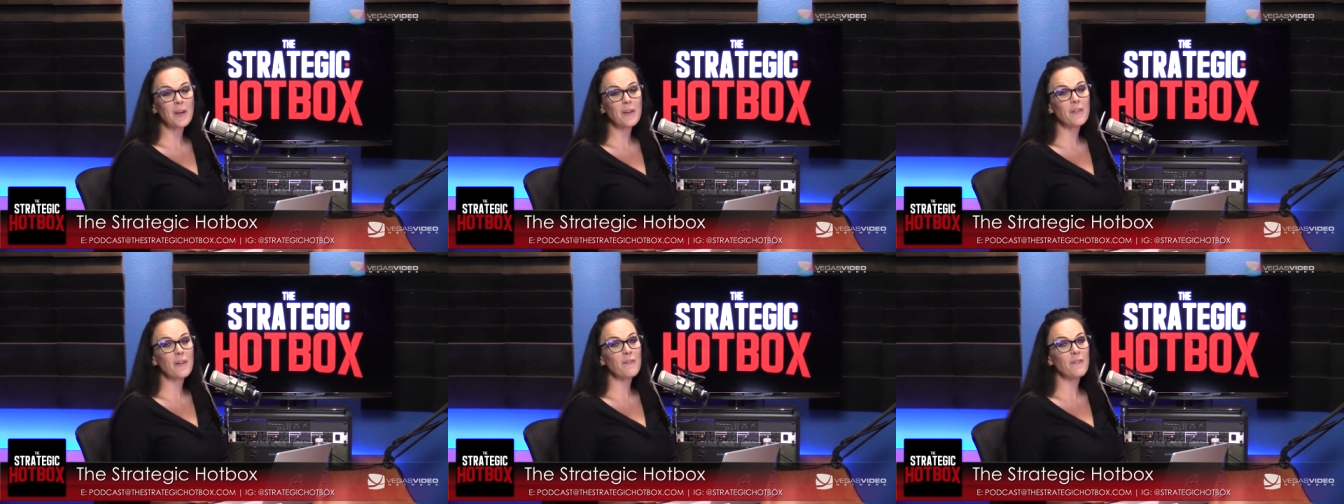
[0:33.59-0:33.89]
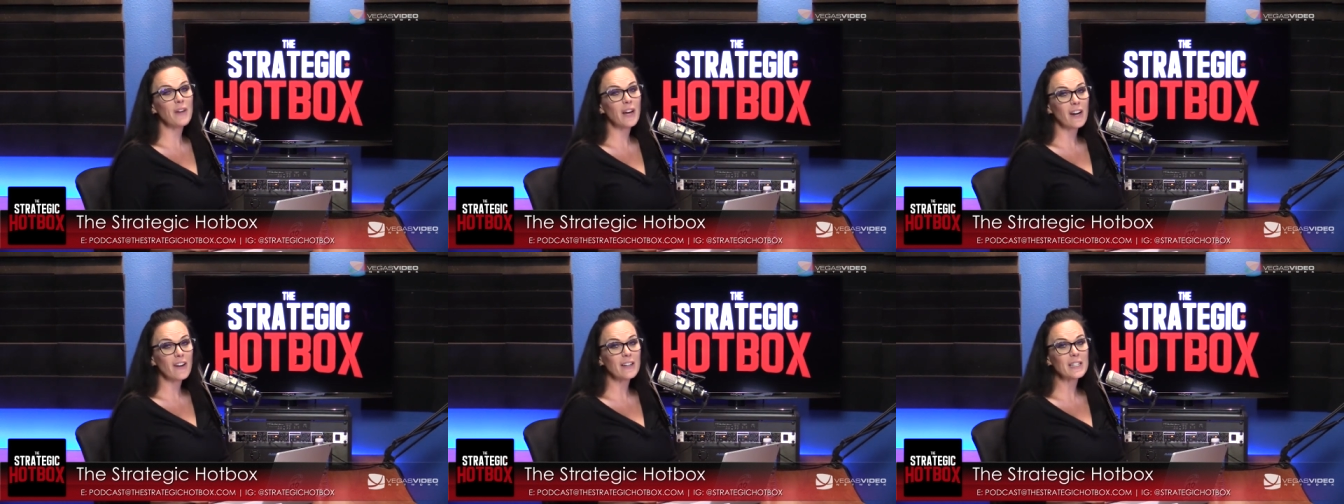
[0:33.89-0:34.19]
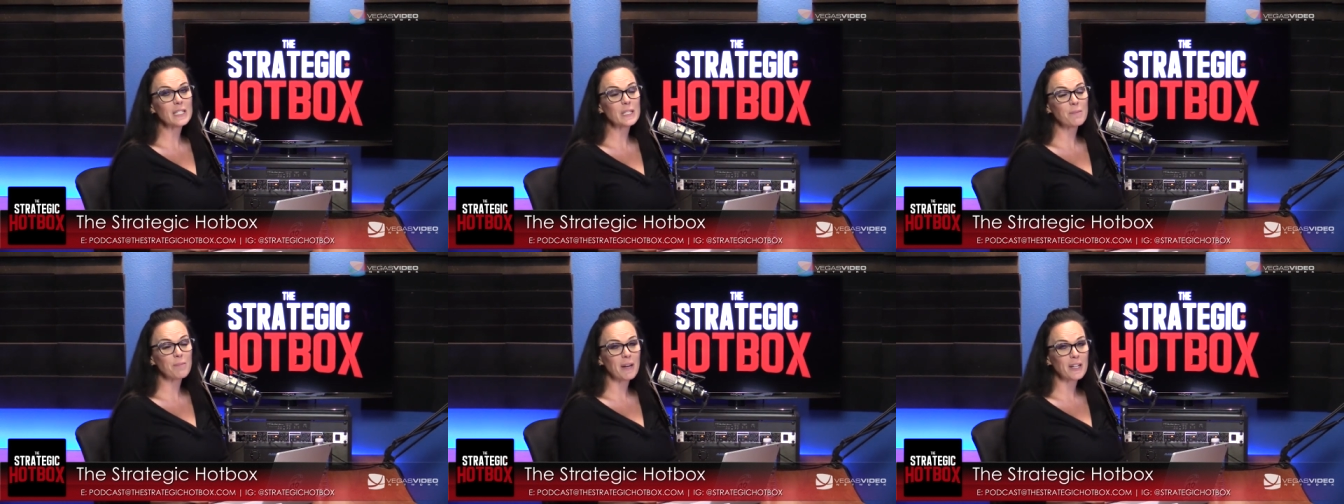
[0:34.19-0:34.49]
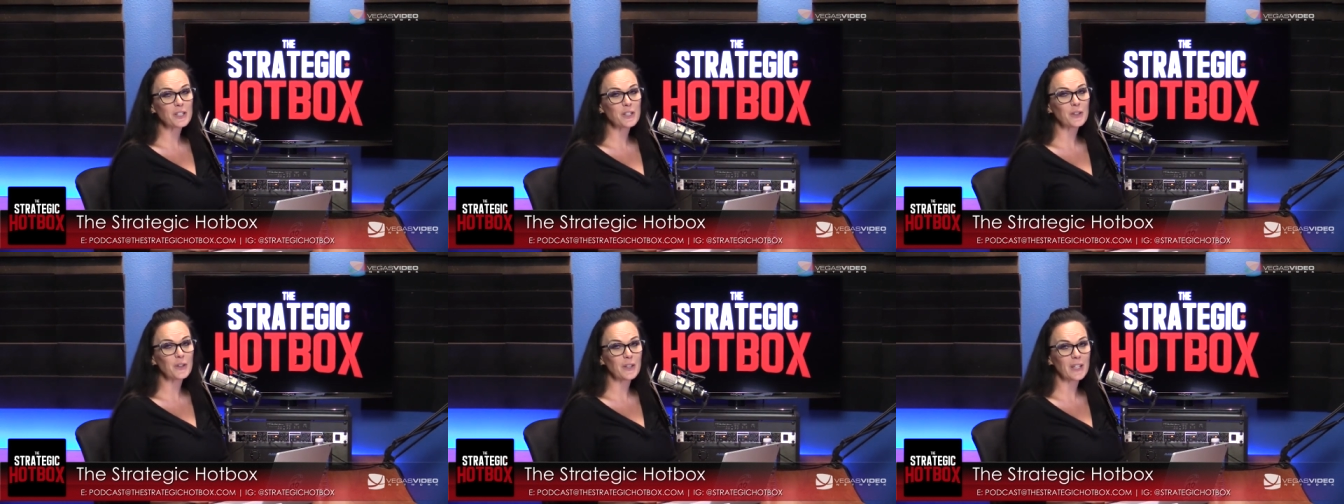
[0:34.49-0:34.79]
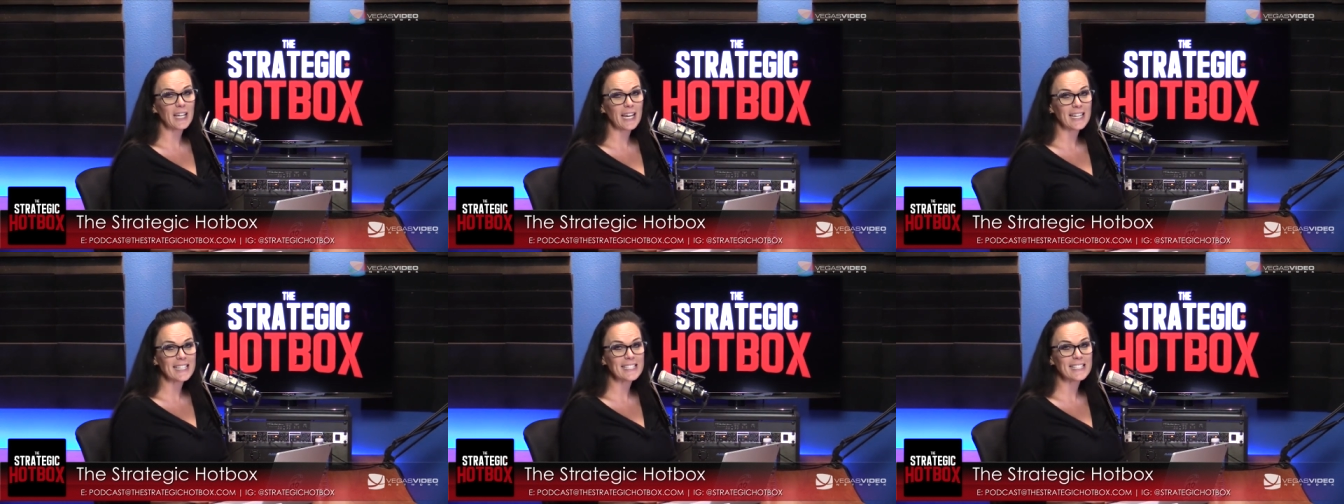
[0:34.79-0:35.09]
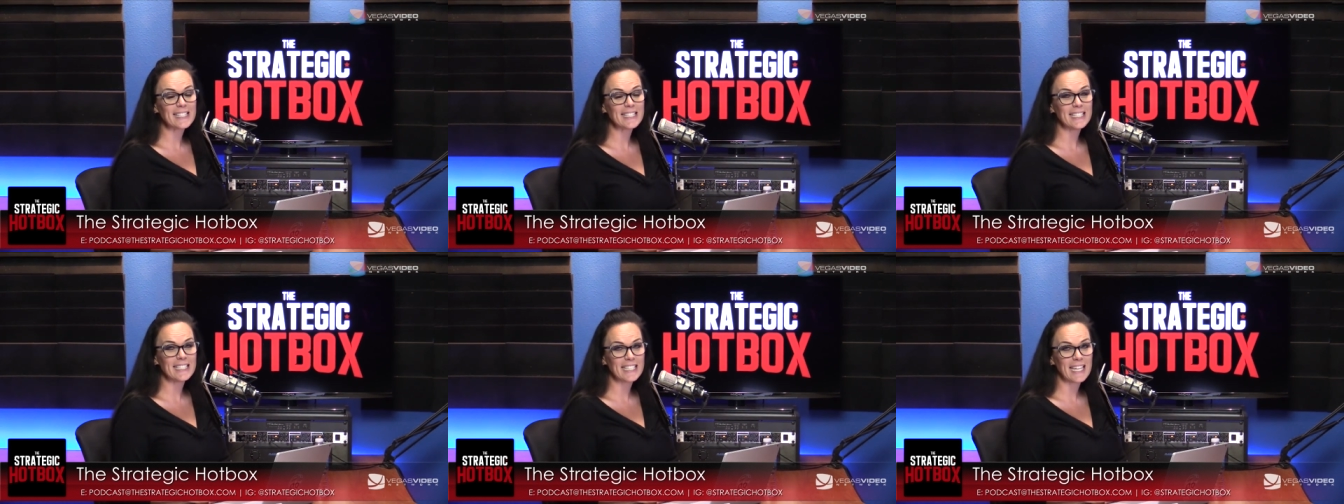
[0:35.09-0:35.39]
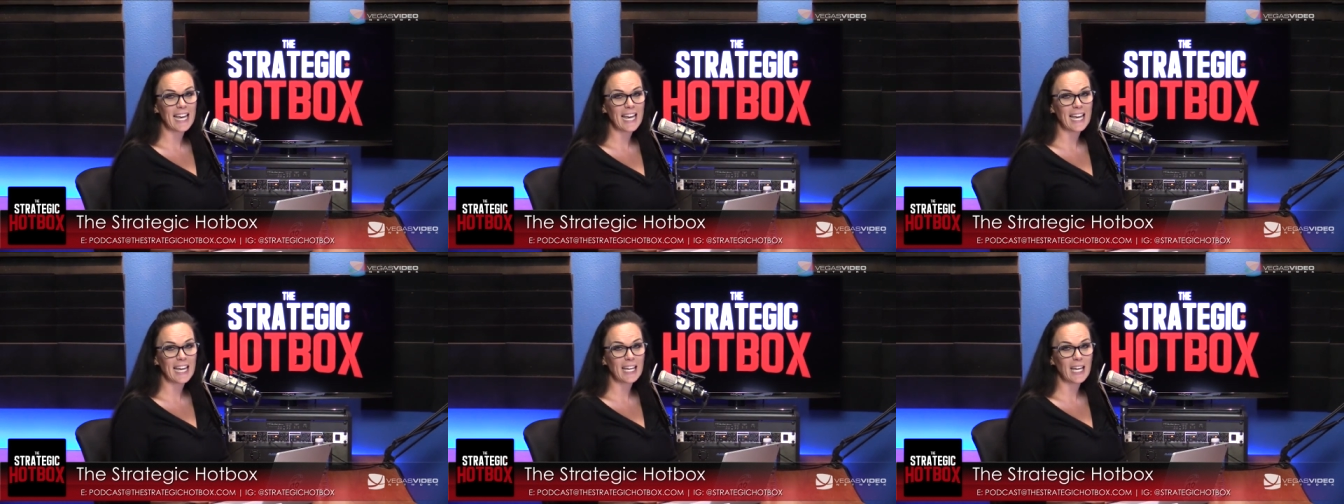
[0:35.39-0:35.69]
have a very special guest
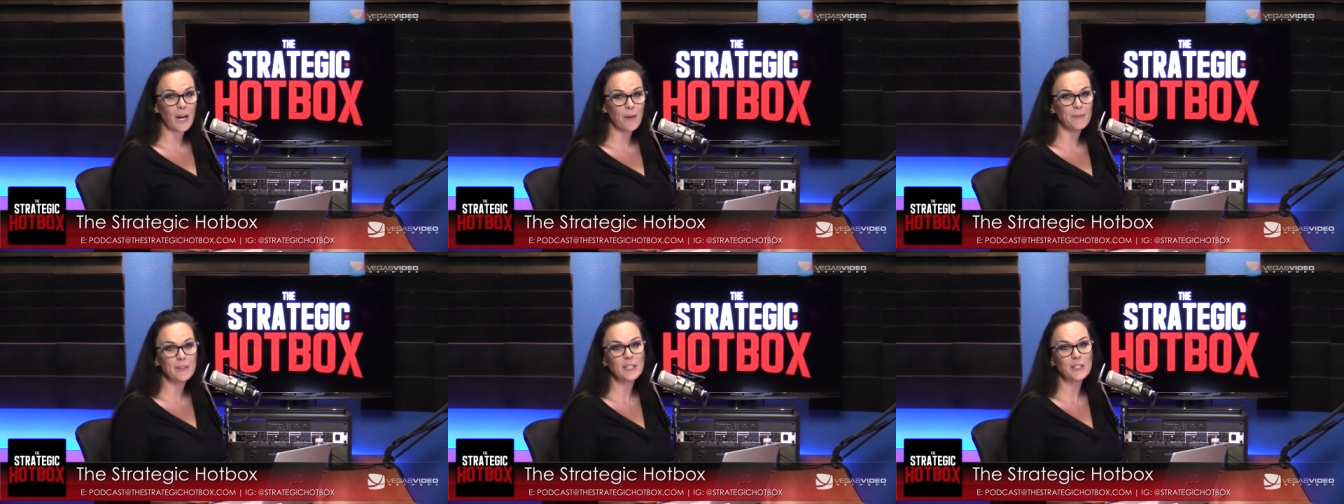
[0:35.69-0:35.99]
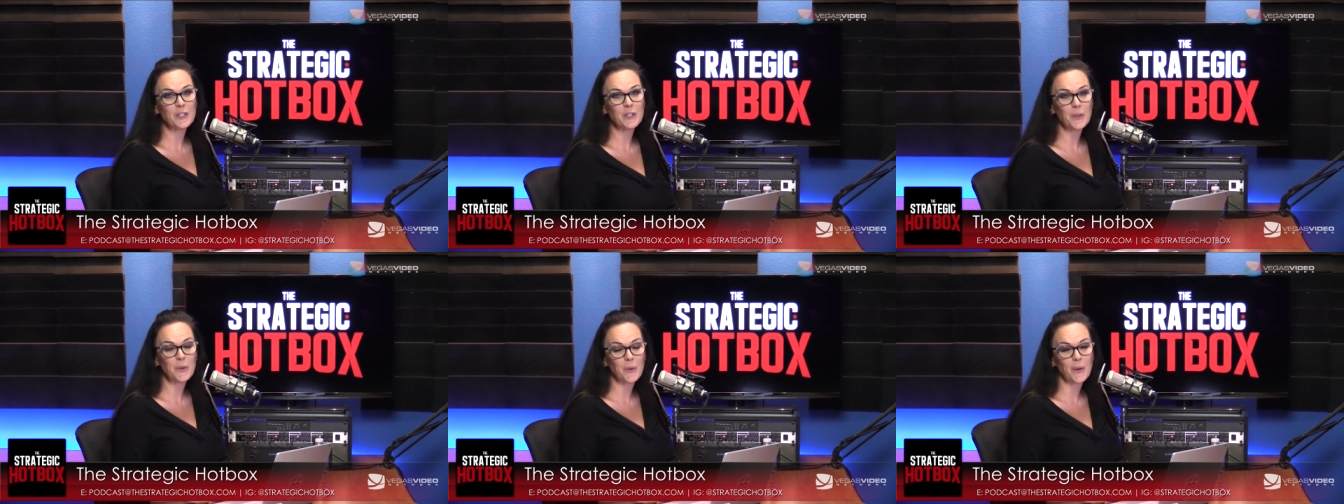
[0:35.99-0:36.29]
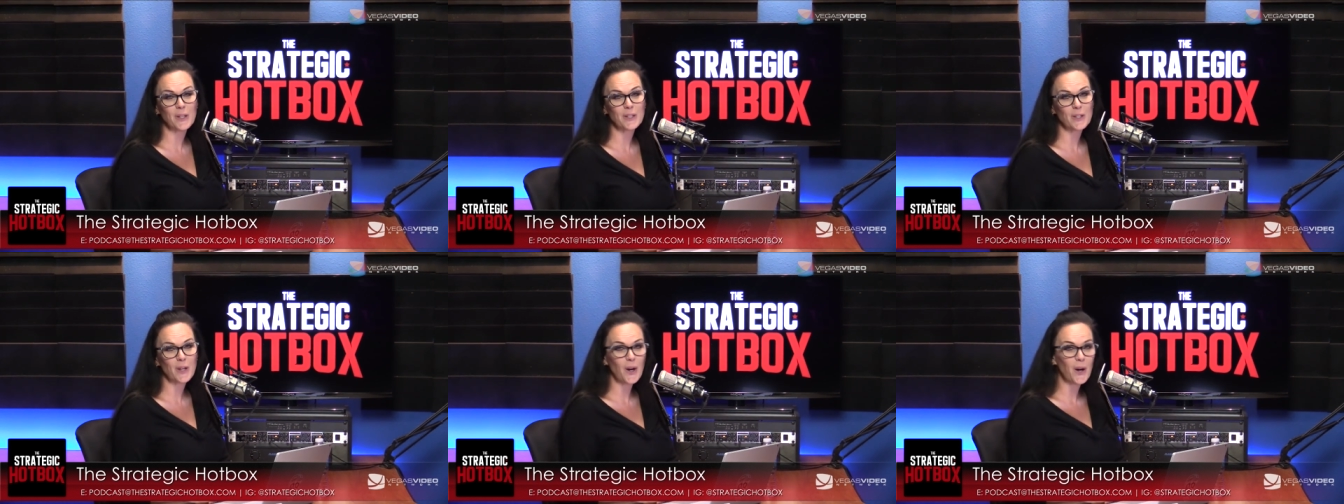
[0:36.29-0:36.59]
today coming to us